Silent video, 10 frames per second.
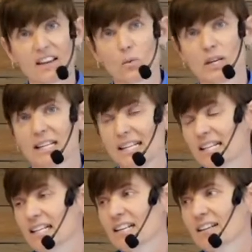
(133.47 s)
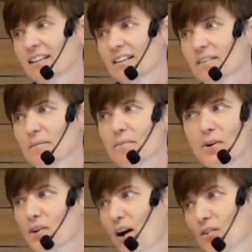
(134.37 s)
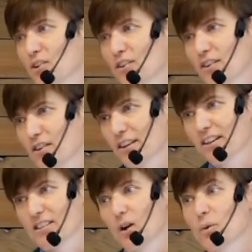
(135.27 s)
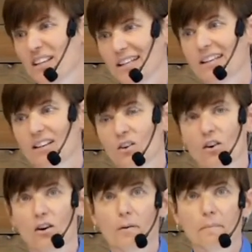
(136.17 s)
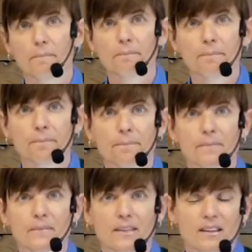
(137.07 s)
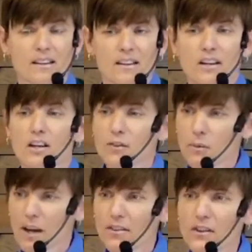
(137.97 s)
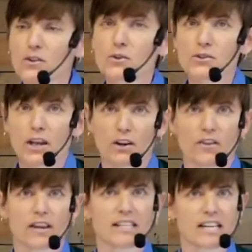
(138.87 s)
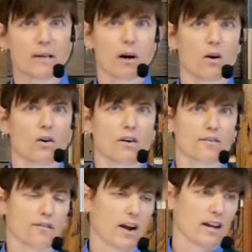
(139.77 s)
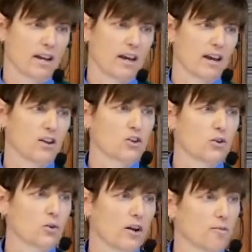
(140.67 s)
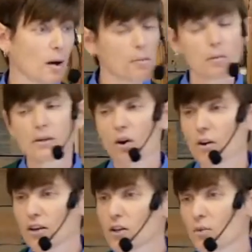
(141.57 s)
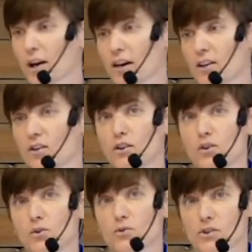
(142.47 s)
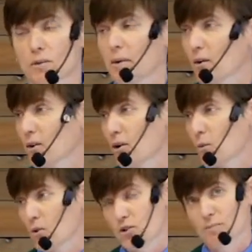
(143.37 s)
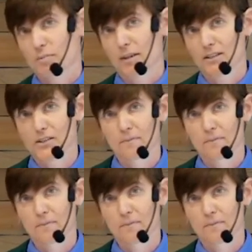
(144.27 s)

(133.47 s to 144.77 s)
we need, they're not really the things that we need at all. If you read the newsletter that came out on Friday, you have probably already read the news about our worship space